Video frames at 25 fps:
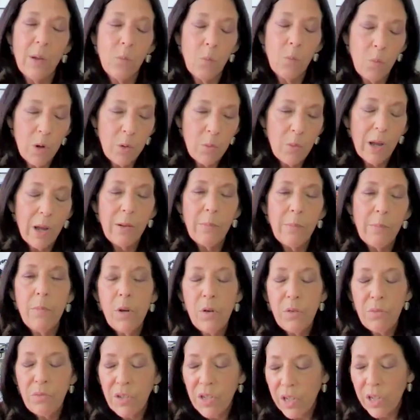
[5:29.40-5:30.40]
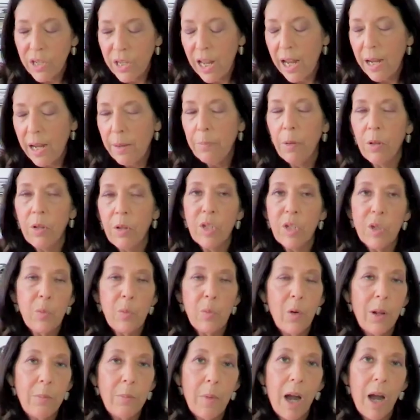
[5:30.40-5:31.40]
then we moved to Naples
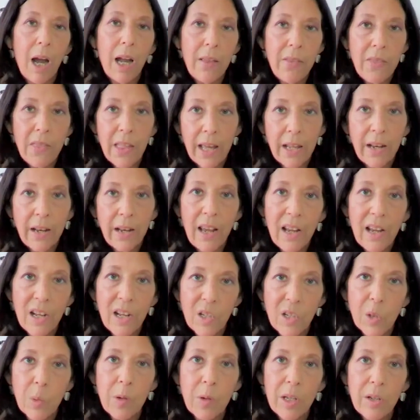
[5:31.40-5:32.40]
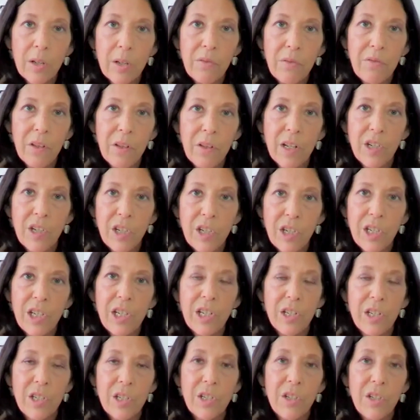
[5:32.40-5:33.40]
when my then husband finished
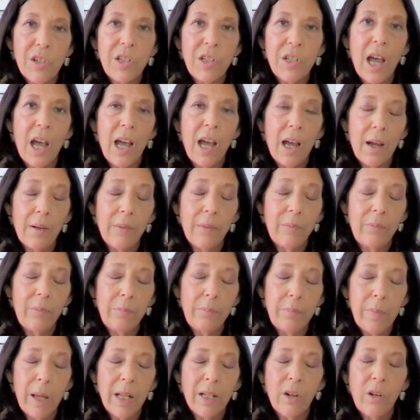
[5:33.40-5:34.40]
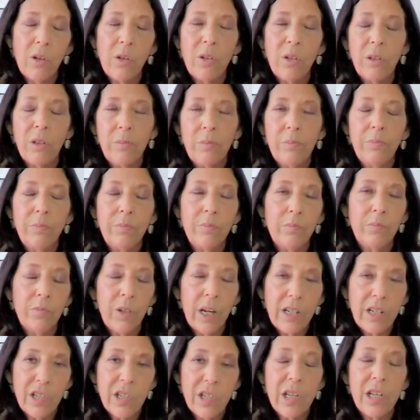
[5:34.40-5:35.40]
his medical
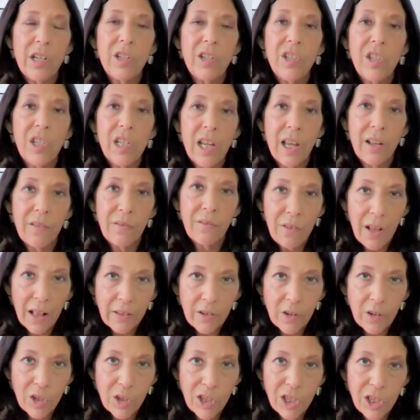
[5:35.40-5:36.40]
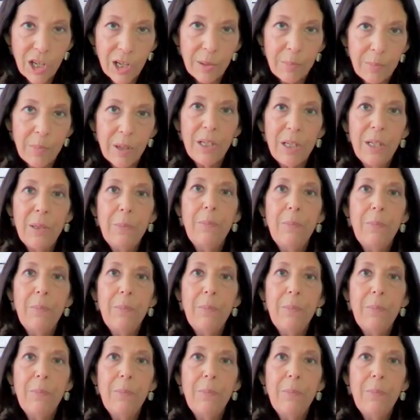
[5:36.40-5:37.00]
residency and fellowship.